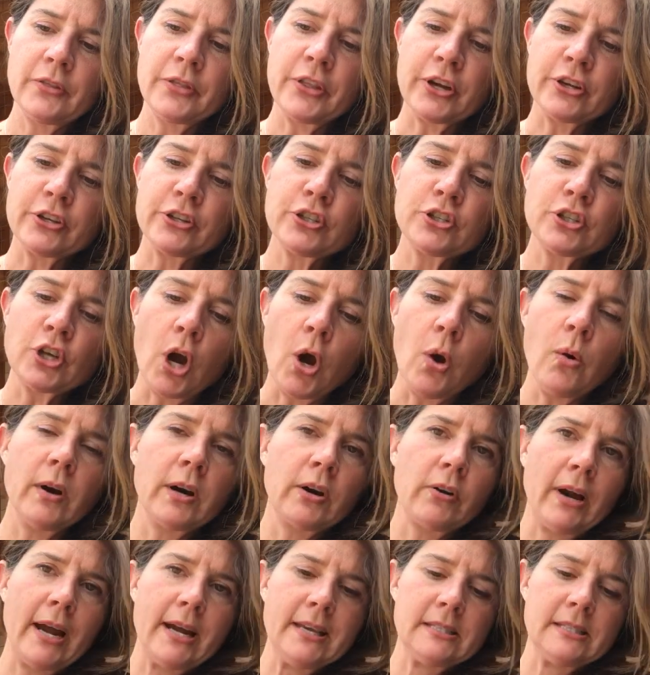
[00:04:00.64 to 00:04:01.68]
They're so
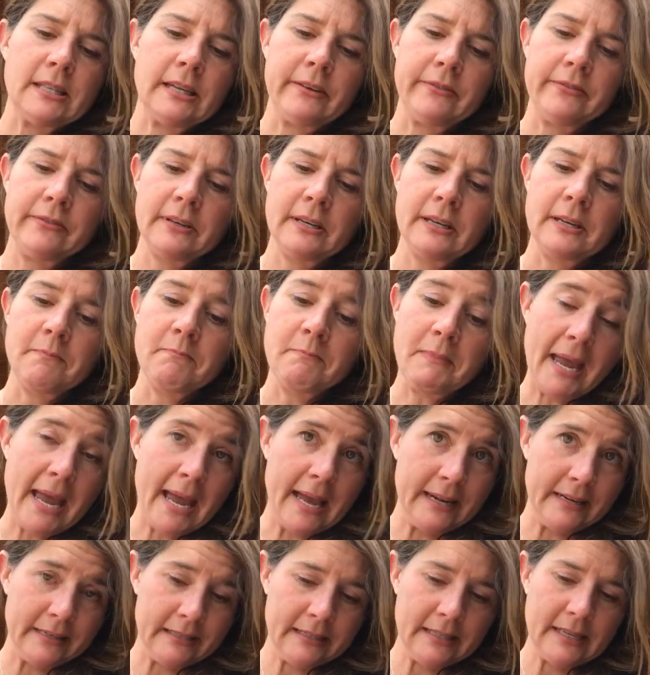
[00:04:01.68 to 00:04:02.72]
aggressive.
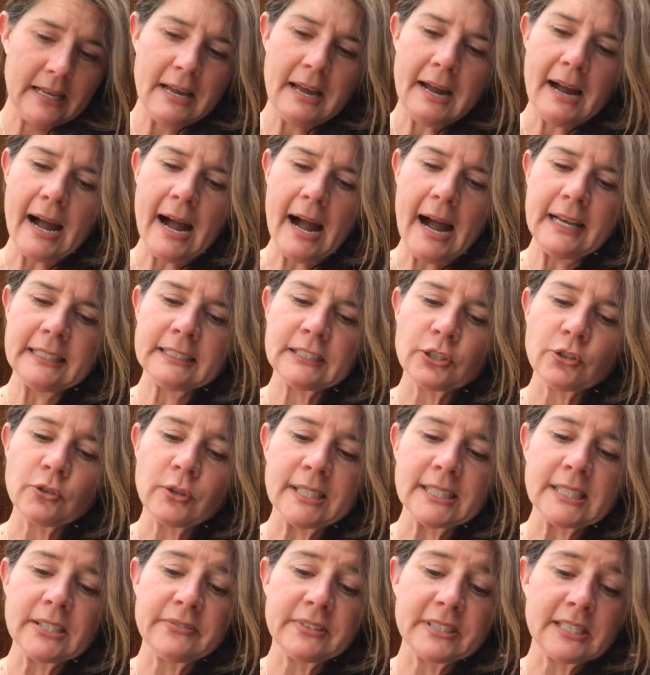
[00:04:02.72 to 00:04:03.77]
Man, as
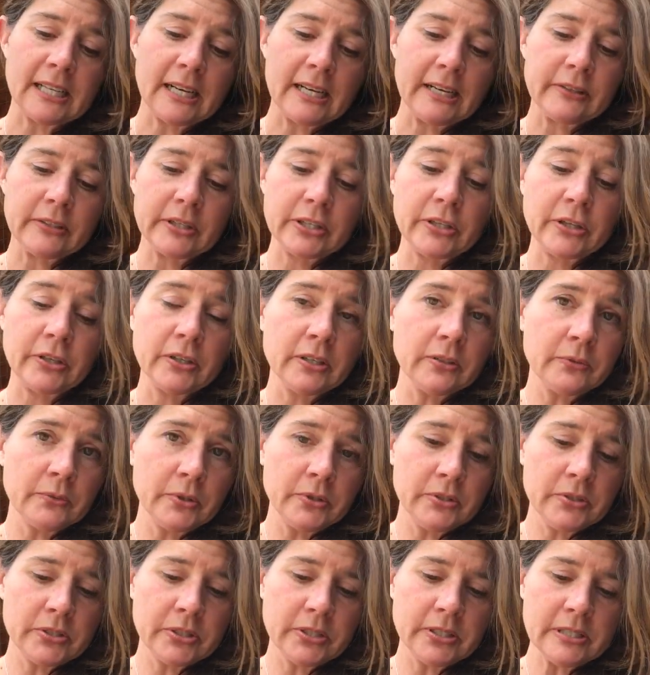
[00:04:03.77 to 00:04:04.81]
aggressive as our current
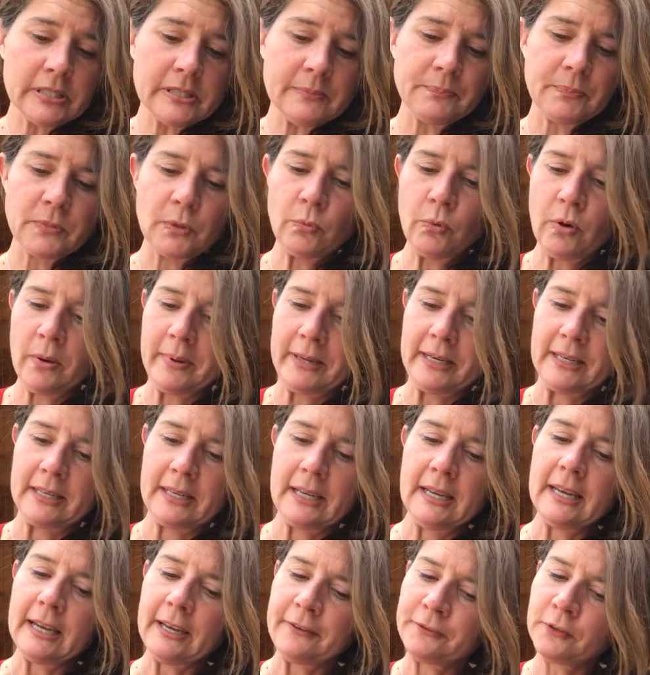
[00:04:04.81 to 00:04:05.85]
roosters? Woman,
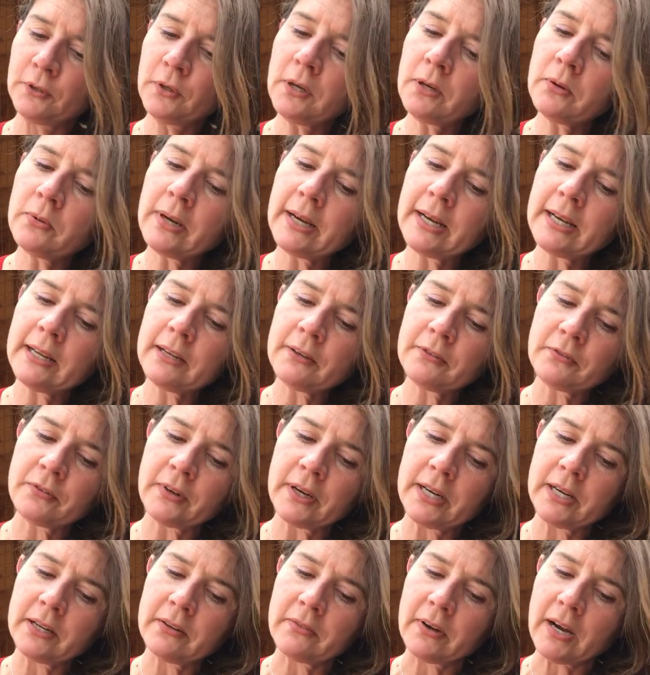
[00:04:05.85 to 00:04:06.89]
if you're already
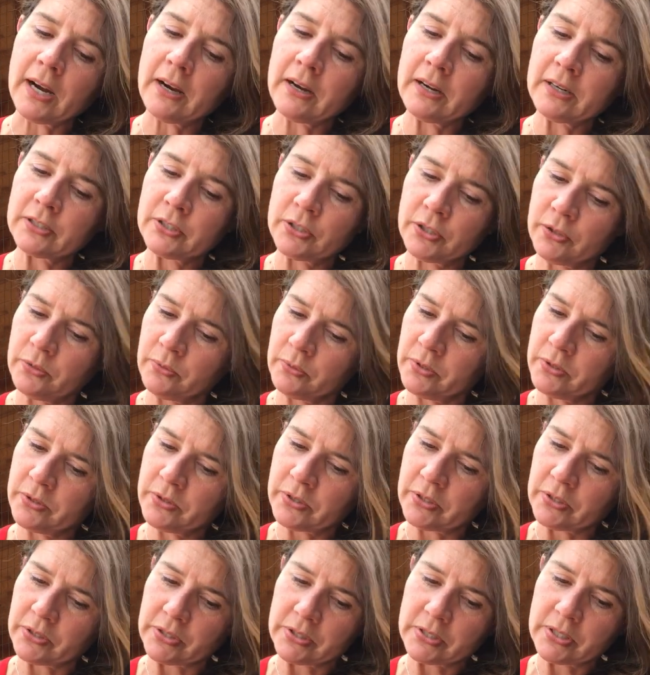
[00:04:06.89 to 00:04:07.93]
afraid of our 2
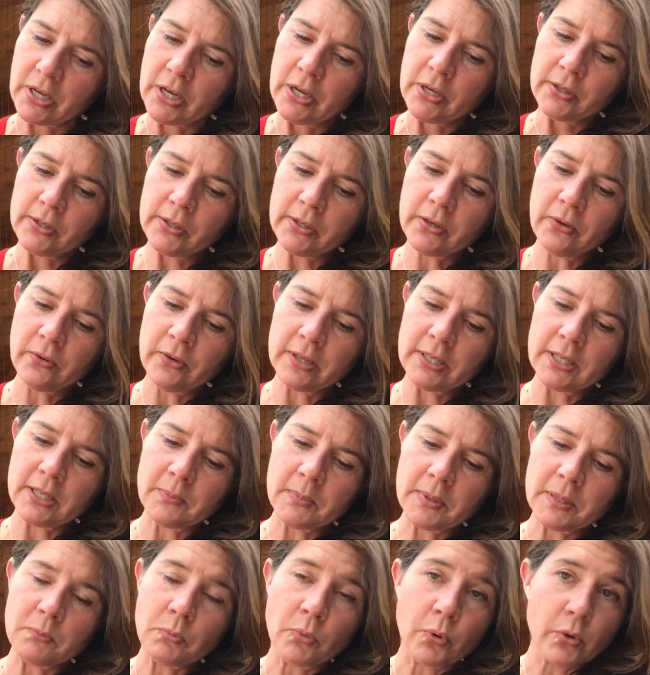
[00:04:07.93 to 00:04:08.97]
roosters, you're going to
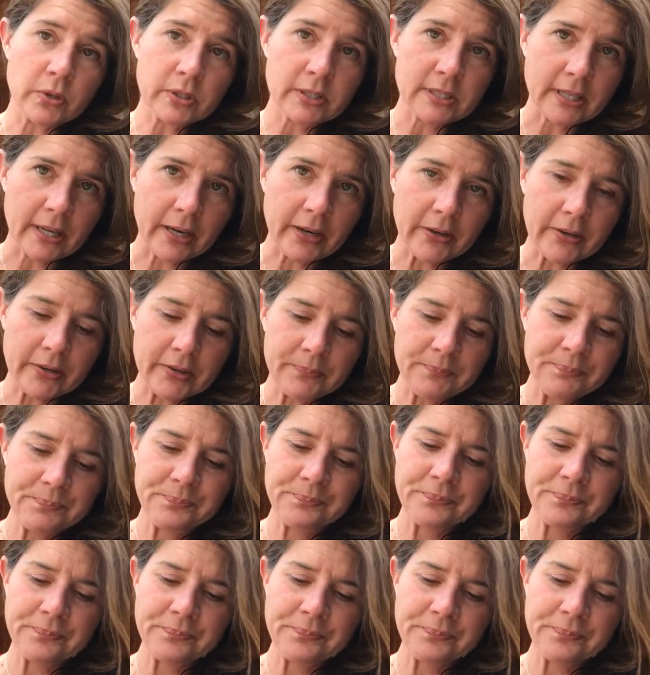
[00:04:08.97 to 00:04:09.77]
be more scared.